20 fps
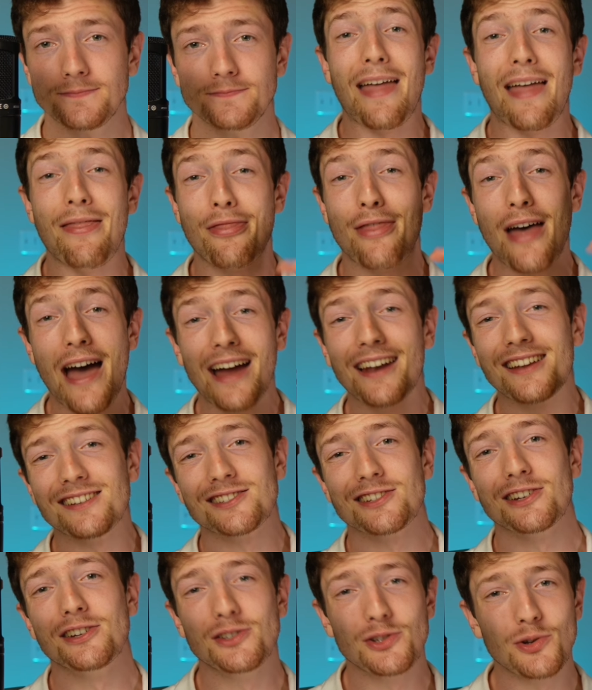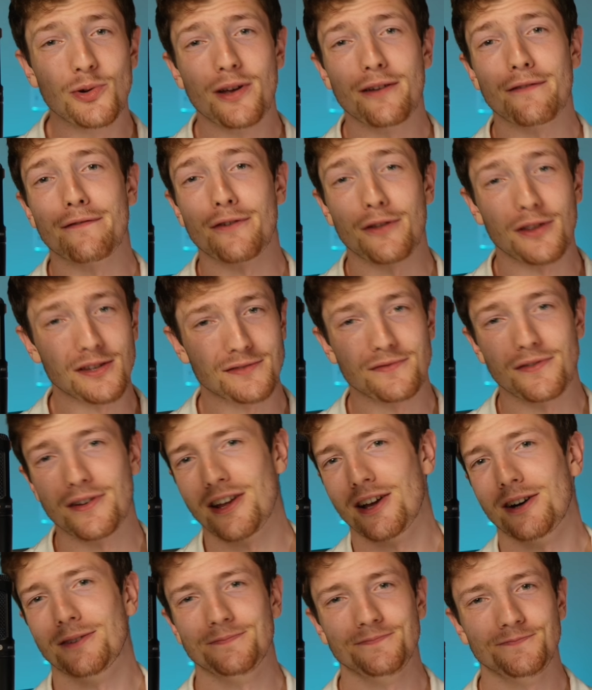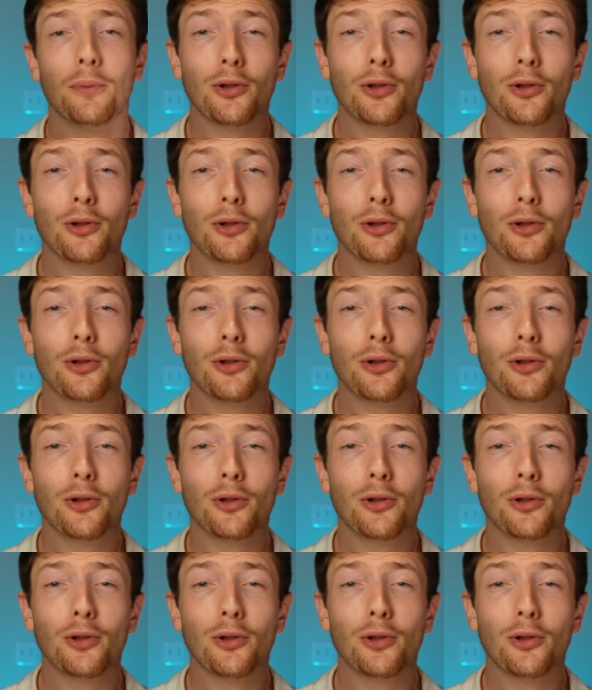And that is going to do it for this video.